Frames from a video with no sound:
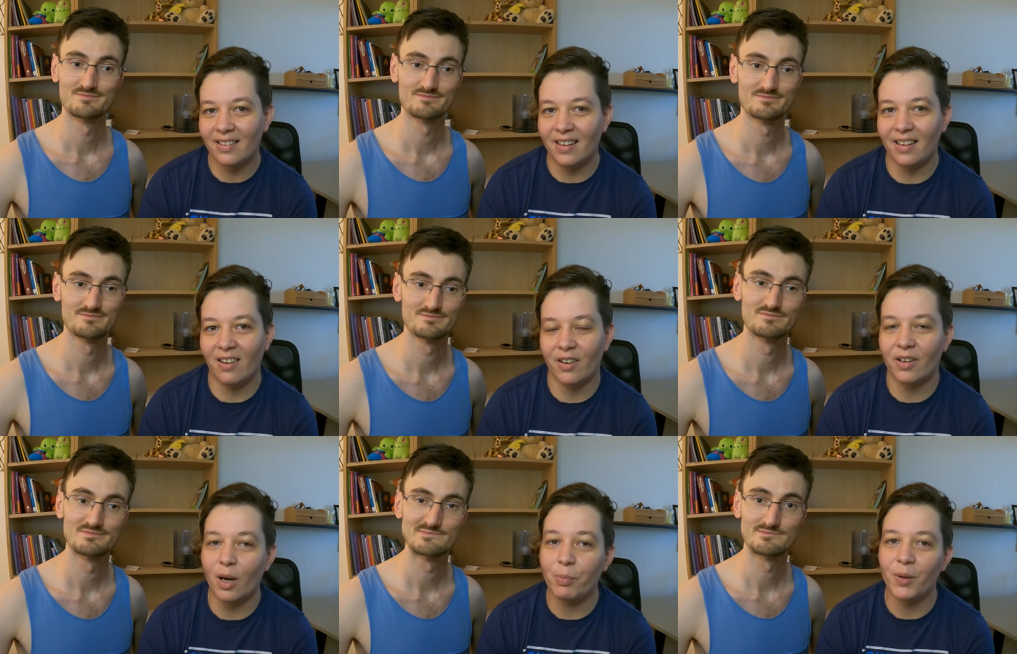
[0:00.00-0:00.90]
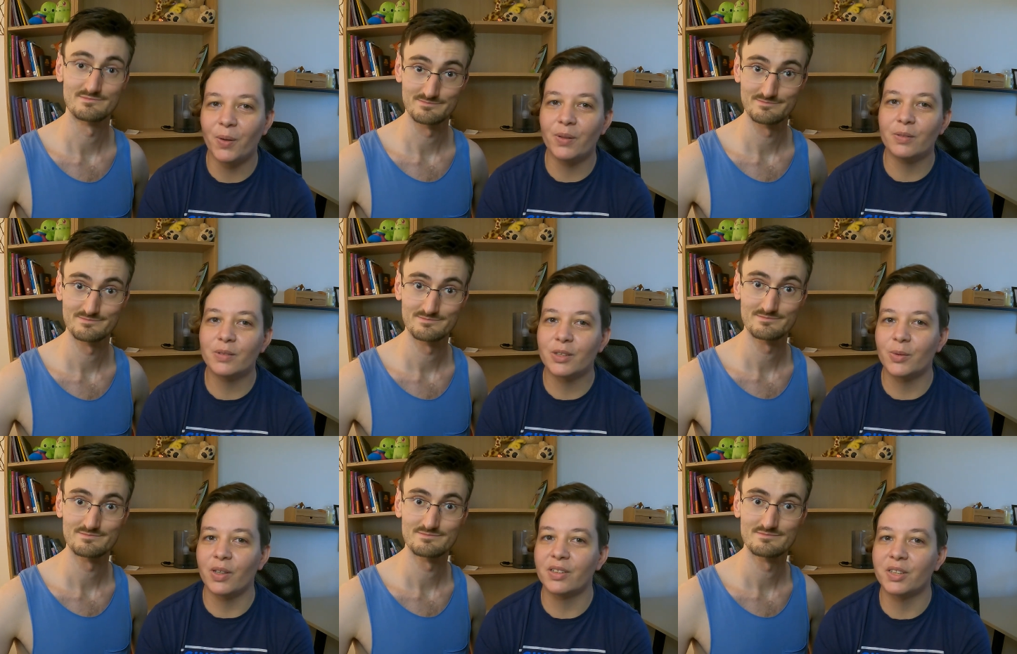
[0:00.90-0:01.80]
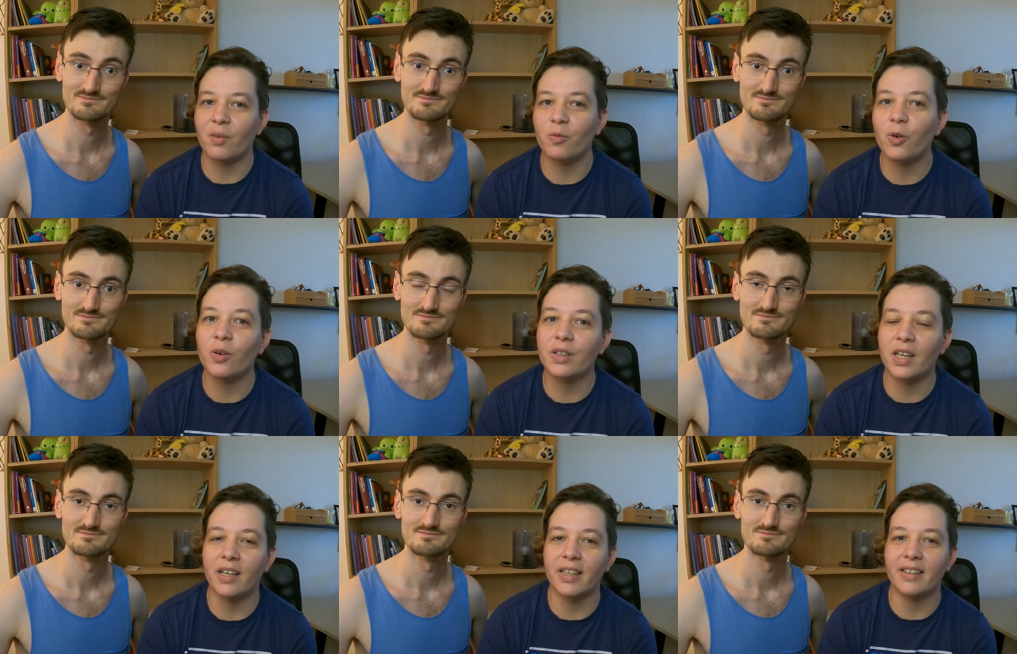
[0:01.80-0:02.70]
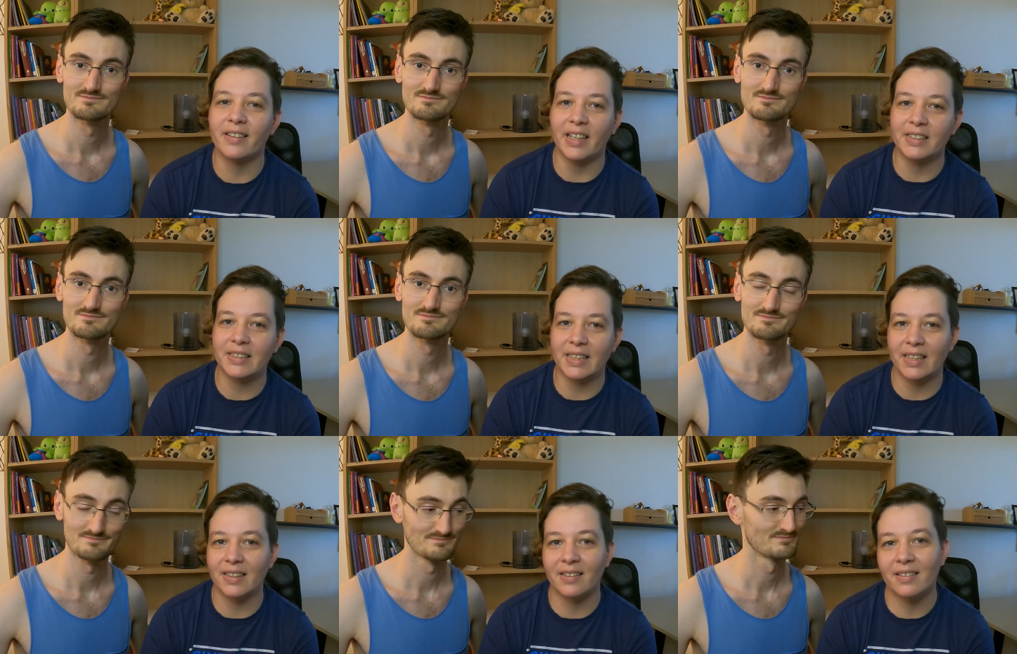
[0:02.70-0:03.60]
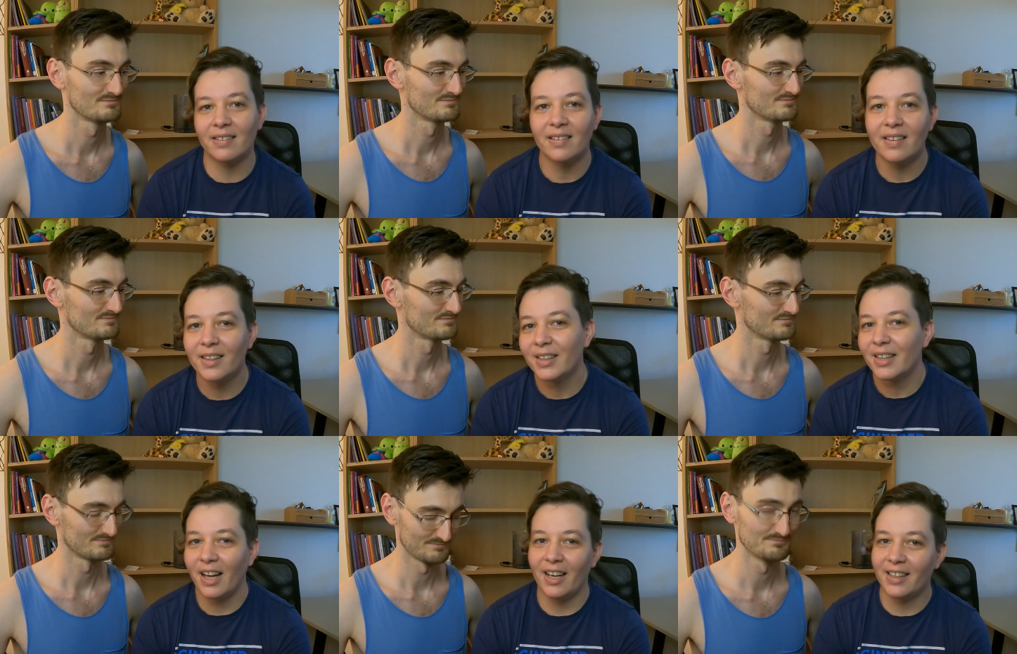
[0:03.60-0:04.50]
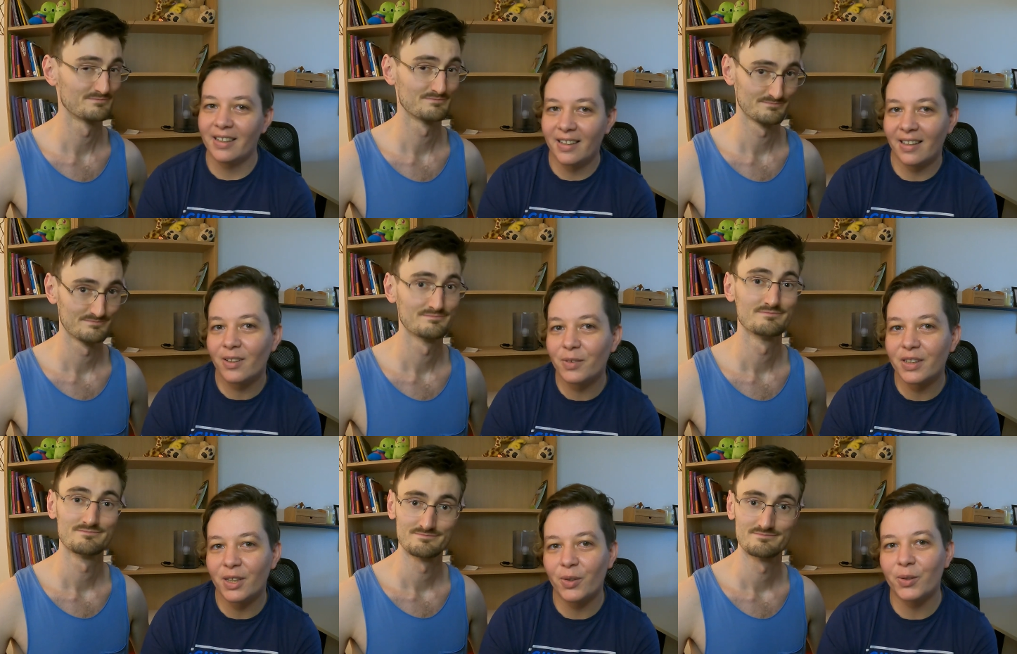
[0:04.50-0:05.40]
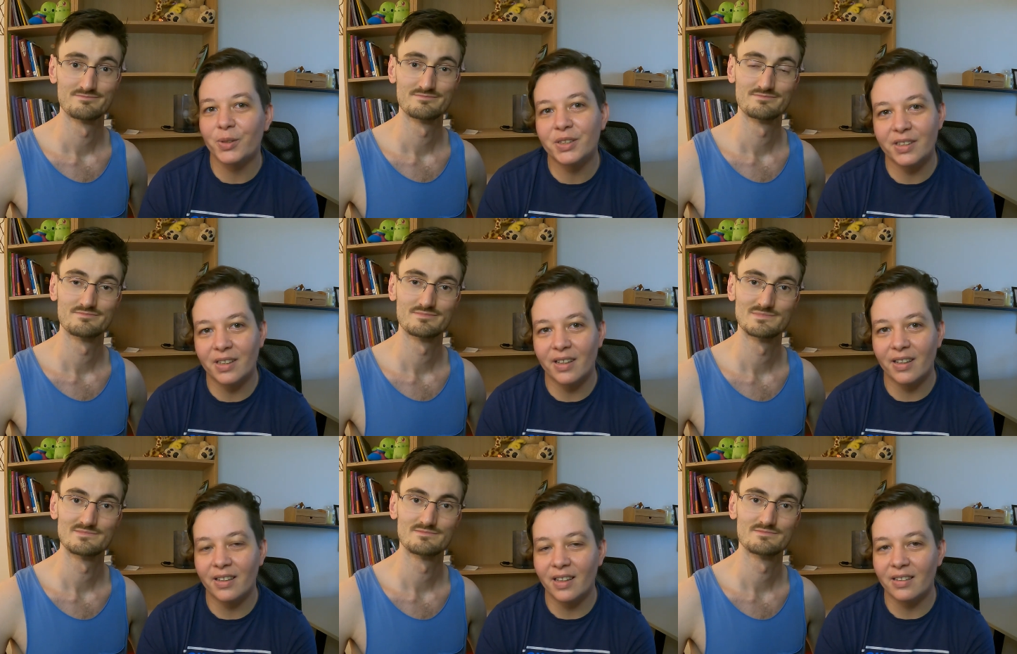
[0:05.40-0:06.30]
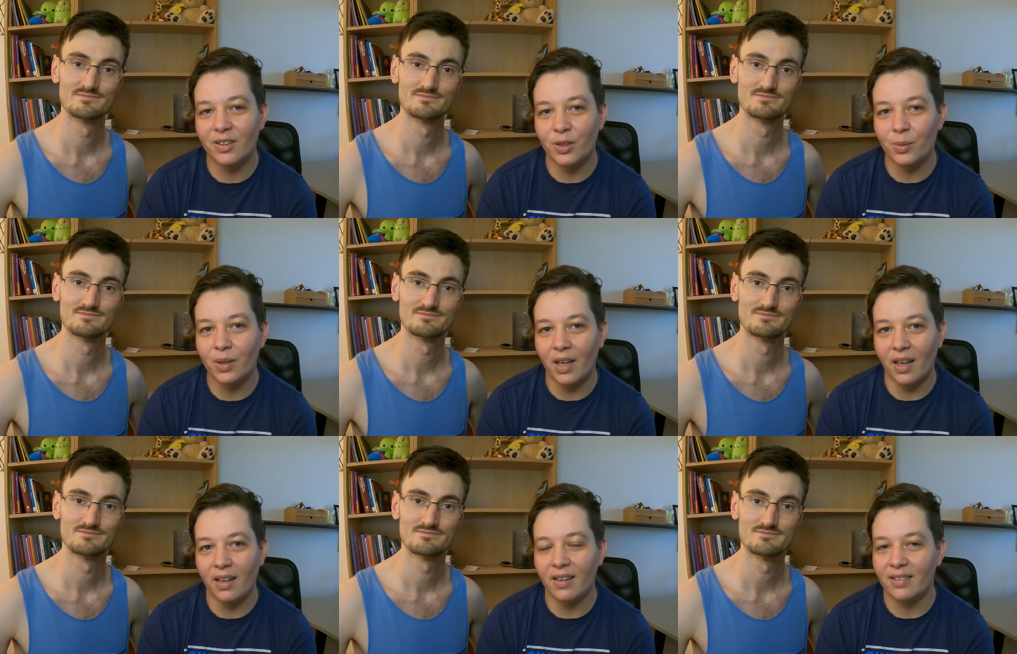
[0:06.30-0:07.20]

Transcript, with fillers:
Speaker 1: They are a couple doing some walking, dancing, hiking videos uh, in the UK.